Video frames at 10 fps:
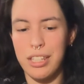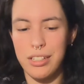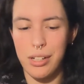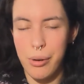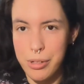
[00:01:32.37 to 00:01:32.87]
the
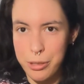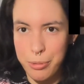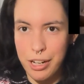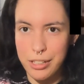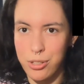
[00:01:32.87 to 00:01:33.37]
dough is
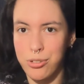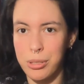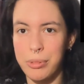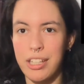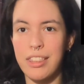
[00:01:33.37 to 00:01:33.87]
spread
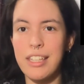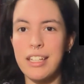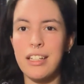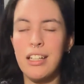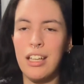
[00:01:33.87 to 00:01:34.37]
extremely
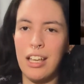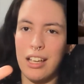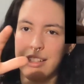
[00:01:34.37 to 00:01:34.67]
thin,